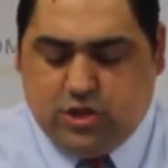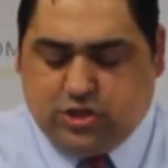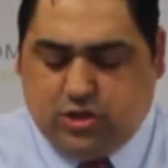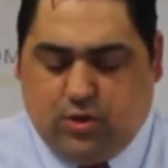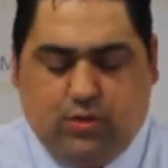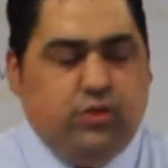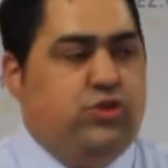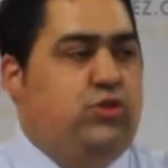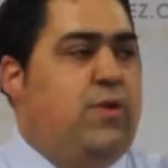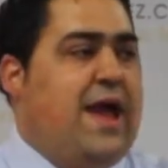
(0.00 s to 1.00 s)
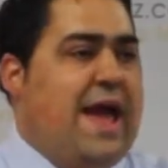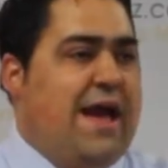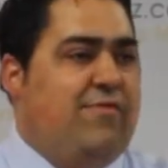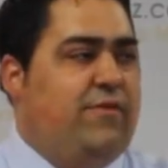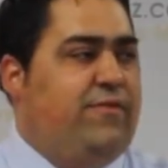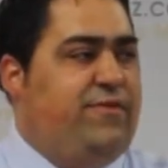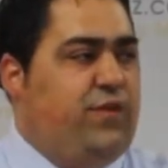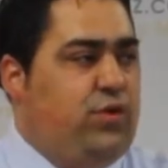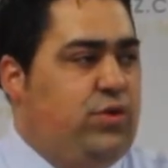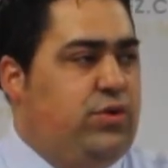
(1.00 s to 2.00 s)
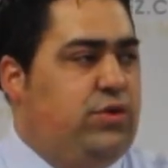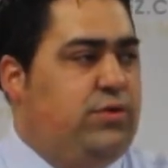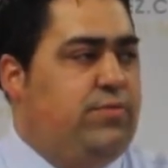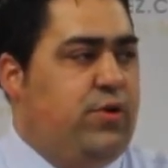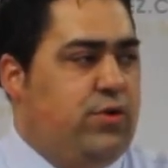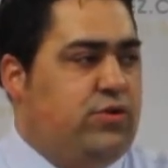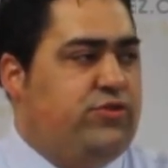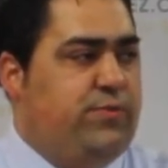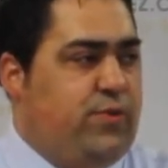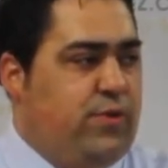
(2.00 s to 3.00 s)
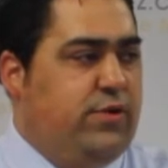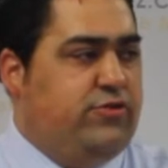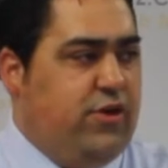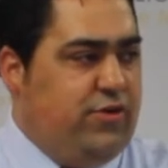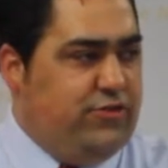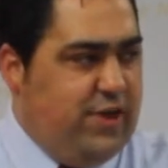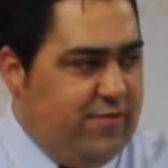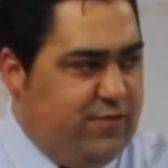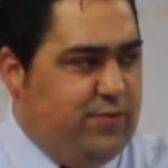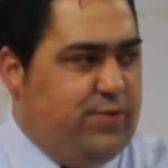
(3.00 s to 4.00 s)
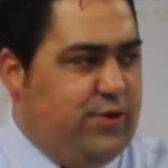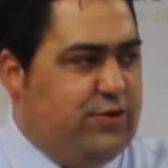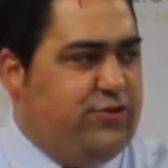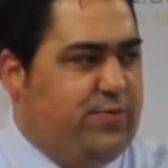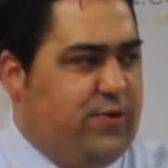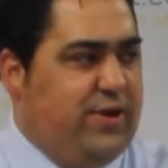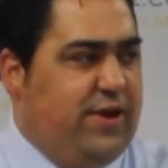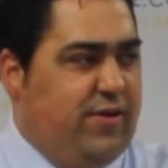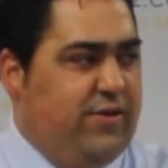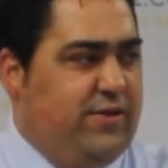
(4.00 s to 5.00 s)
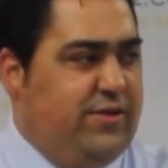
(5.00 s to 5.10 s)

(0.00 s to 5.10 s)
So you have full broker support. Charles, you have full broker support here.